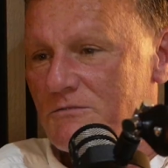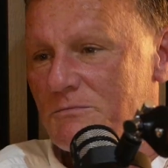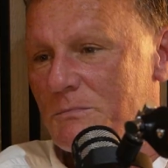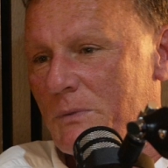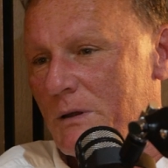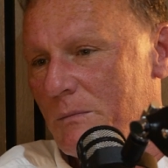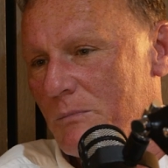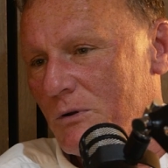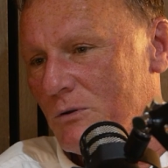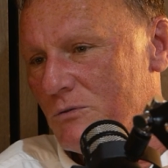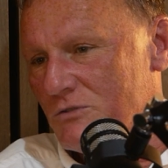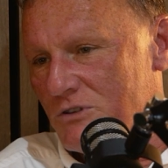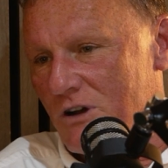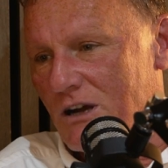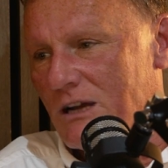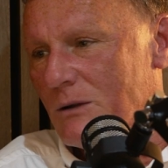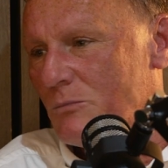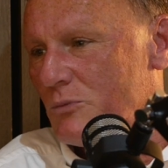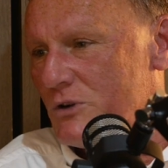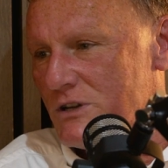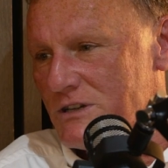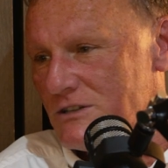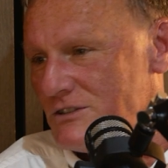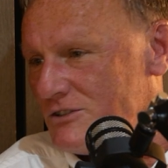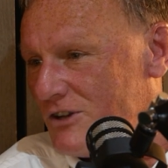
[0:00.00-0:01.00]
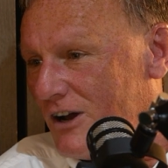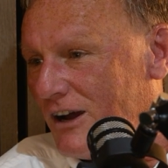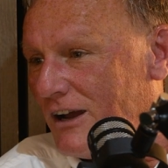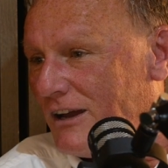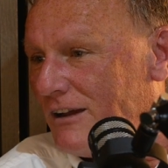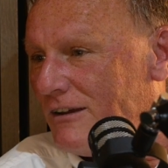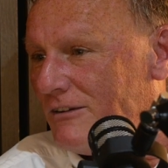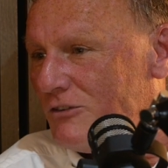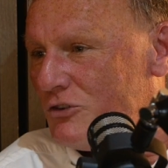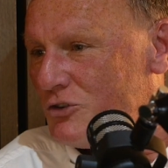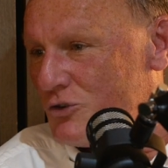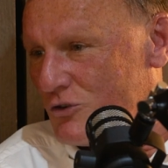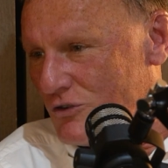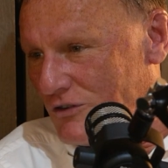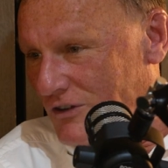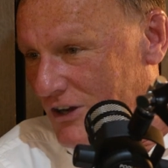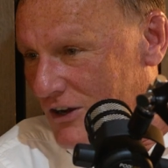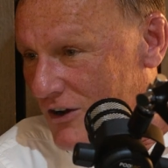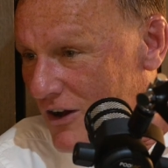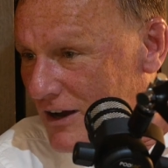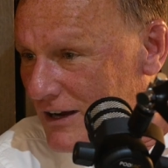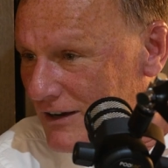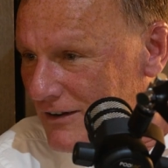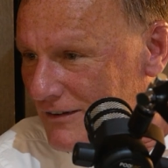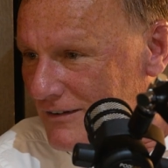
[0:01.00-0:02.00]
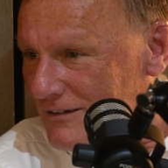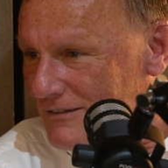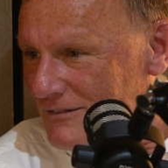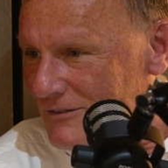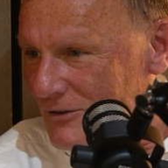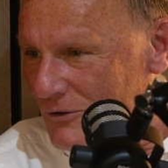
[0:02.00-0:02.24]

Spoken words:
of people who die in prison die during the night.